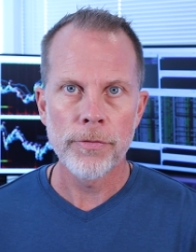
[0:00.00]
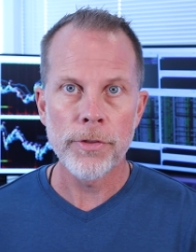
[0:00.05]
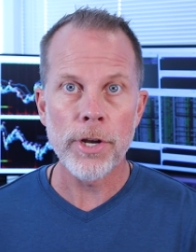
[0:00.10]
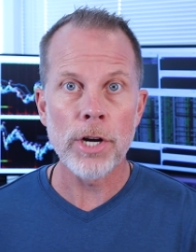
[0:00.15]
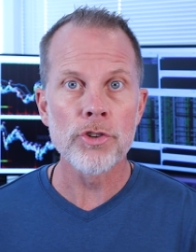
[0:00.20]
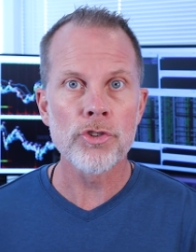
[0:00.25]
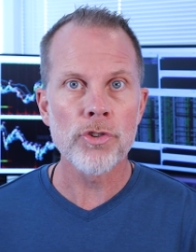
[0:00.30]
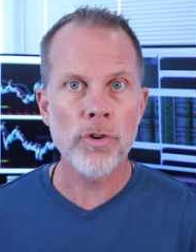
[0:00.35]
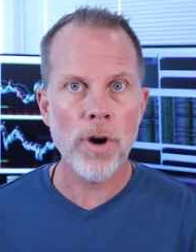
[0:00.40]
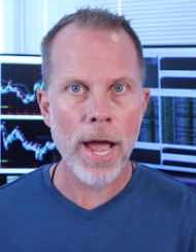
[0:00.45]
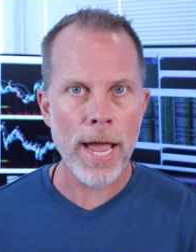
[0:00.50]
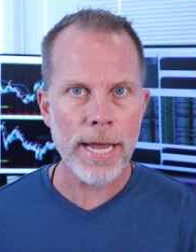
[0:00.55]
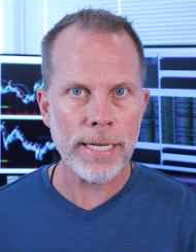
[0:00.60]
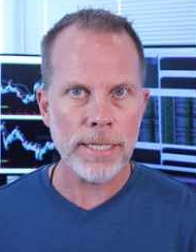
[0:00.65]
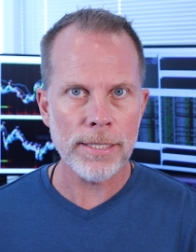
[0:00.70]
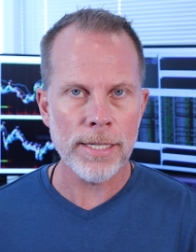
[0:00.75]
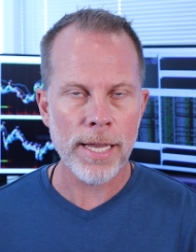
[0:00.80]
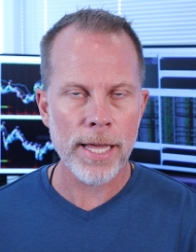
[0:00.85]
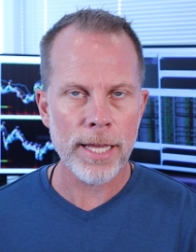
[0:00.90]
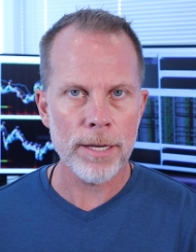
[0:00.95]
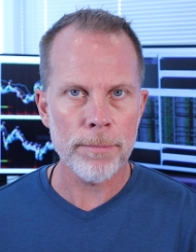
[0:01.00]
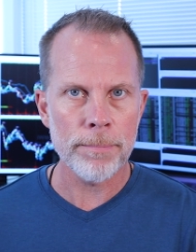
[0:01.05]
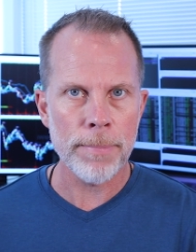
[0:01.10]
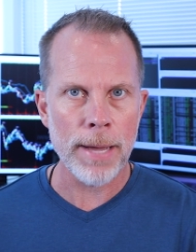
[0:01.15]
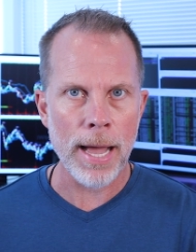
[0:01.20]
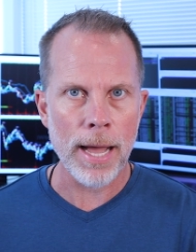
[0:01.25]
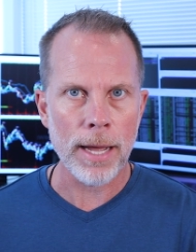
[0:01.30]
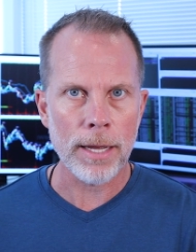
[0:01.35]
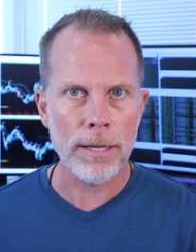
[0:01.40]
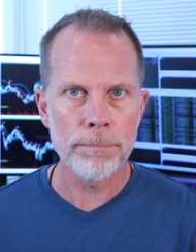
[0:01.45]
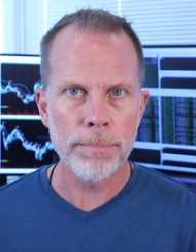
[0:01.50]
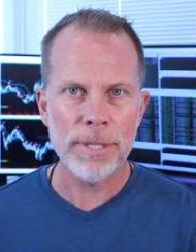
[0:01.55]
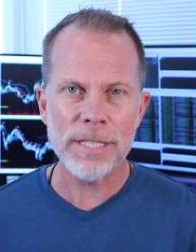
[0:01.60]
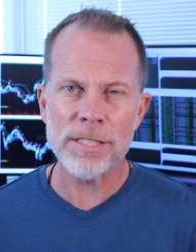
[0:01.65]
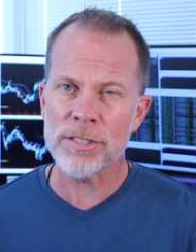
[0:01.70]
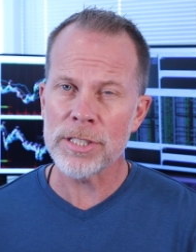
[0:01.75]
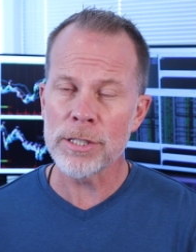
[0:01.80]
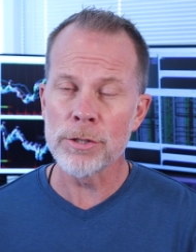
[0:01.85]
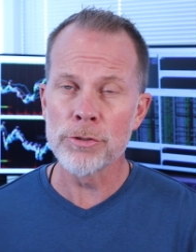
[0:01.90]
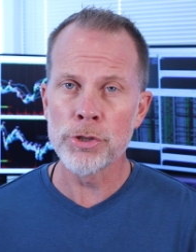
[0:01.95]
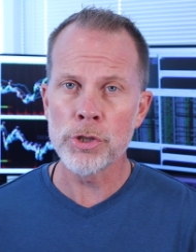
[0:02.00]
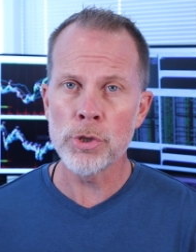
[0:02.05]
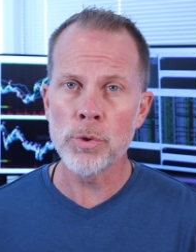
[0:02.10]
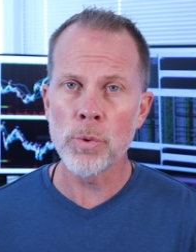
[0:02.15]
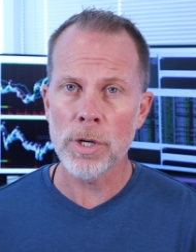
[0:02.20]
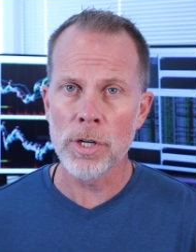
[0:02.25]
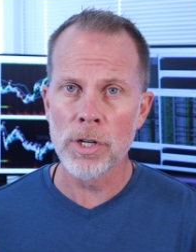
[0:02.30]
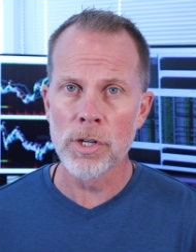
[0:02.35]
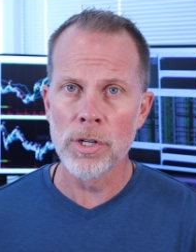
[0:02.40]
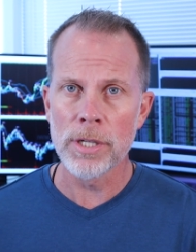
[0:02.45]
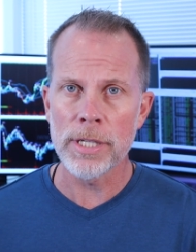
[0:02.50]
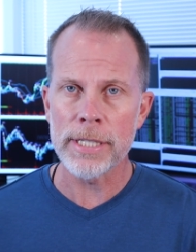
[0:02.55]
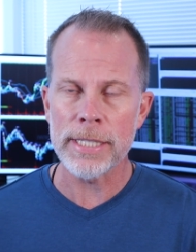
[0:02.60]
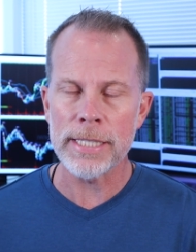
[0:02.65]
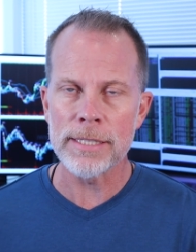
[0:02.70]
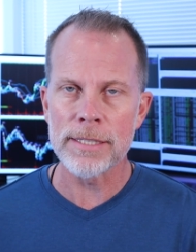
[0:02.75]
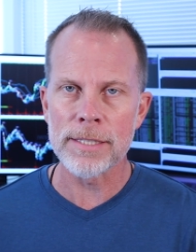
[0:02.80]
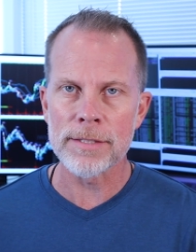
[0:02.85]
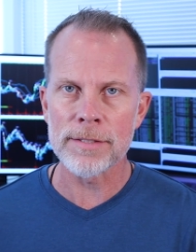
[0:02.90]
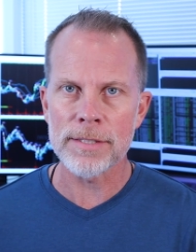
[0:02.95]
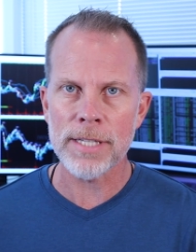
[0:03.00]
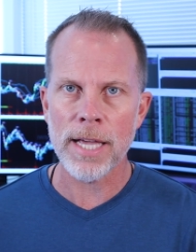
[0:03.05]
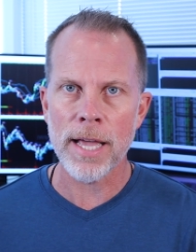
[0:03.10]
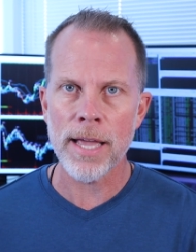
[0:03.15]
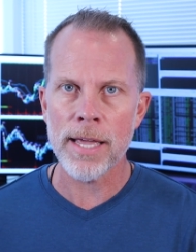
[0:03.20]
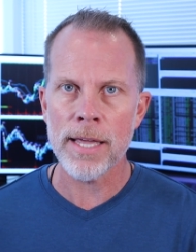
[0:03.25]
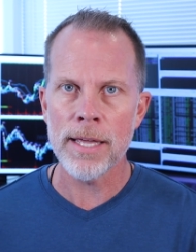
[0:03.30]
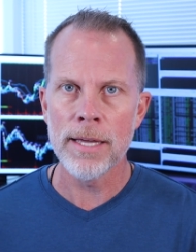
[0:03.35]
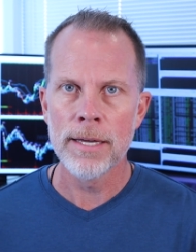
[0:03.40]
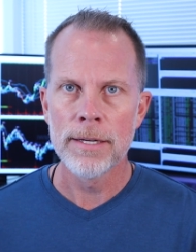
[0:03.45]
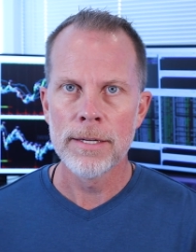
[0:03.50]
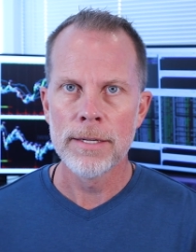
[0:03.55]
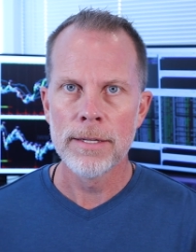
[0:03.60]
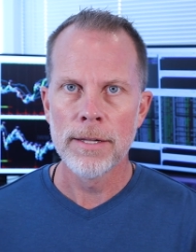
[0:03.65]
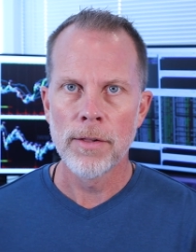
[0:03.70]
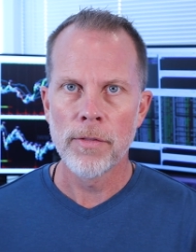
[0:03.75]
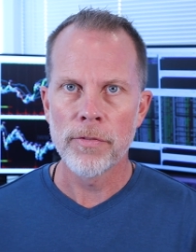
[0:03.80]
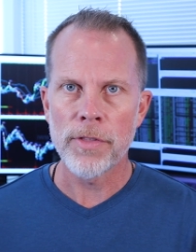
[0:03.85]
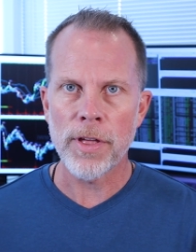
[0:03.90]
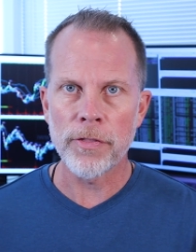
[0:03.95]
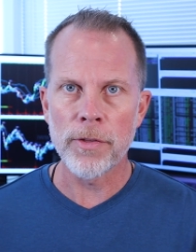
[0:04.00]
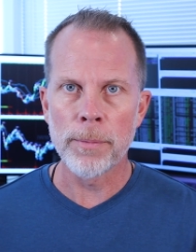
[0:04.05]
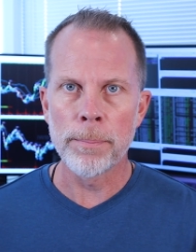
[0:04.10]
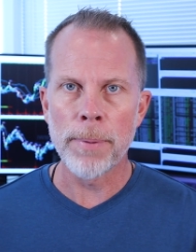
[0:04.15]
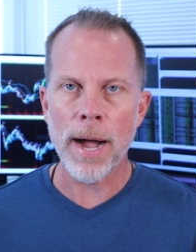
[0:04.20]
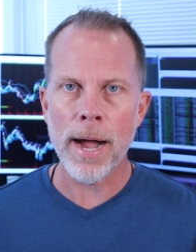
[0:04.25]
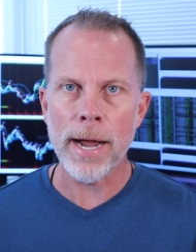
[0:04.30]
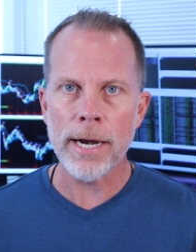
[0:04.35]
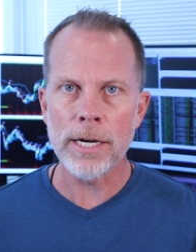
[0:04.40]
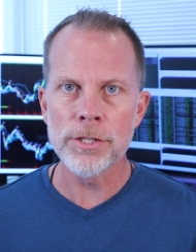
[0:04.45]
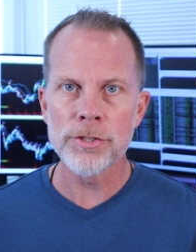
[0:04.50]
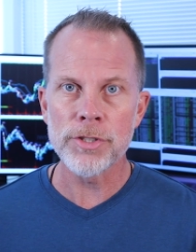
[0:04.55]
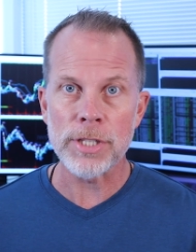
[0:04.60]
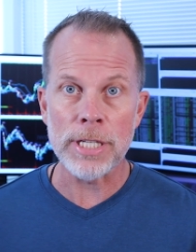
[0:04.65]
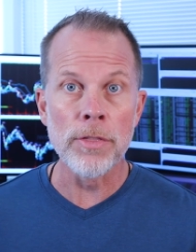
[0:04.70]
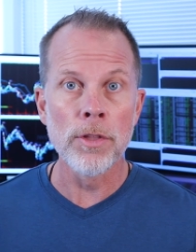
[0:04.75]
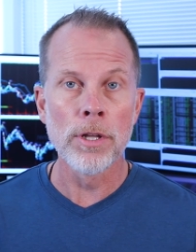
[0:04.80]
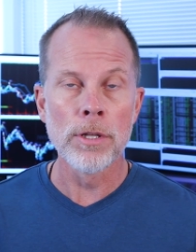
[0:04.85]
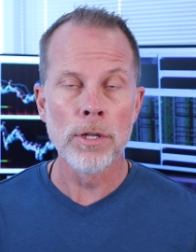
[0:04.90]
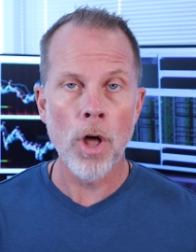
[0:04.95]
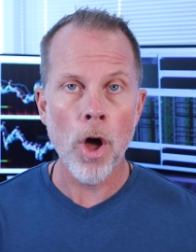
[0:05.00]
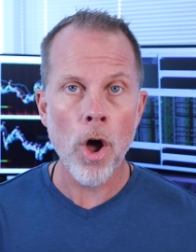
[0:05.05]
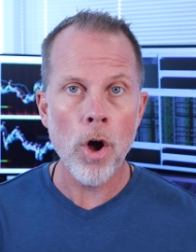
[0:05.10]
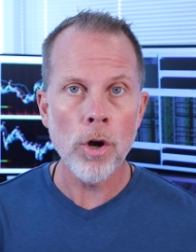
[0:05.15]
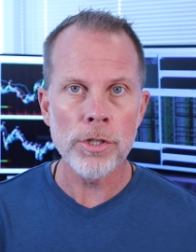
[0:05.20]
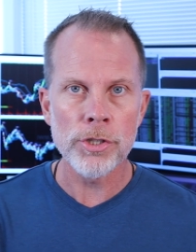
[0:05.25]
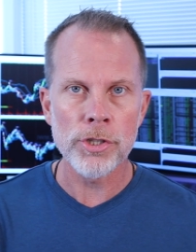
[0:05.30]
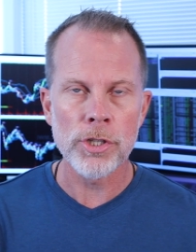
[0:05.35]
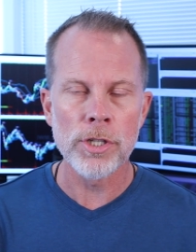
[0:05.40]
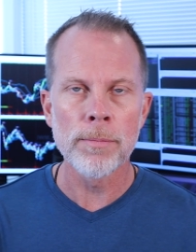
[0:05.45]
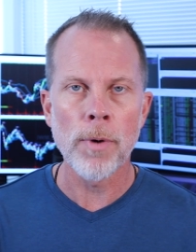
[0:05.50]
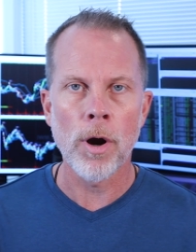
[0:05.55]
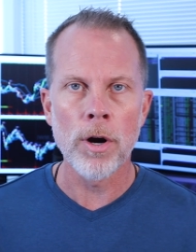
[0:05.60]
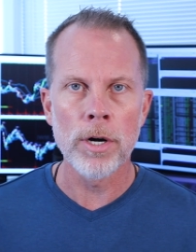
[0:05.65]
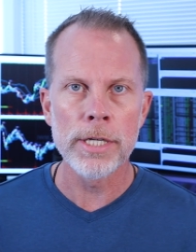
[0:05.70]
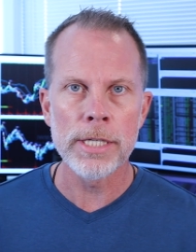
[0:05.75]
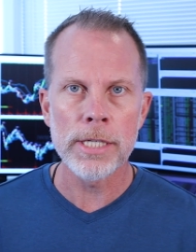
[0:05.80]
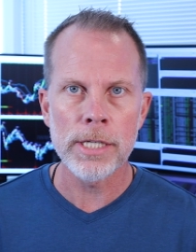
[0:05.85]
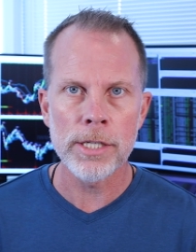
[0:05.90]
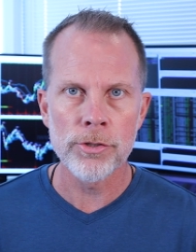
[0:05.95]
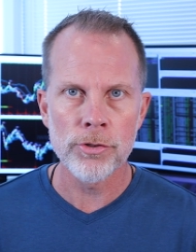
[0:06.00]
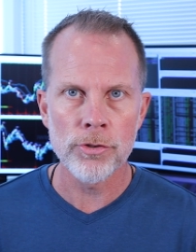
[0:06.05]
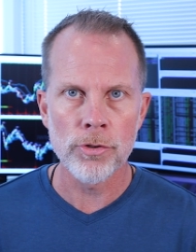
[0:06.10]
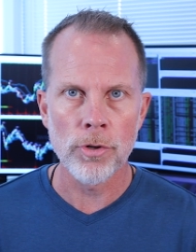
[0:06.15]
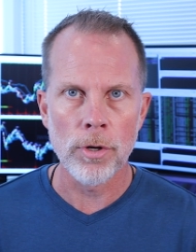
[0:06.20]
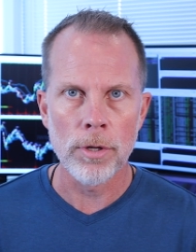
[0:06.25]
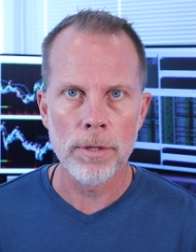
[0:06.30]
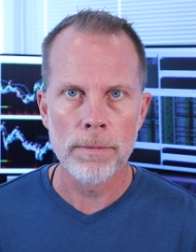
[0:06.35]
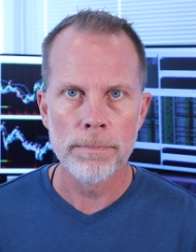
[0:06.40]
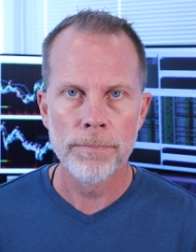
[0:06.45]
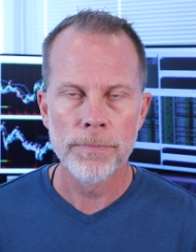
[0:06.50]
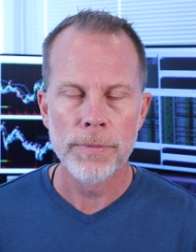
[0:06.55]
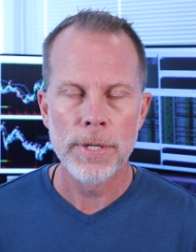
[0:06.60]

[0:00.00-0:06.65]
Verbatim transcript: They're trying to take it back, but it's still too early to say that the buyers in the long term are in control.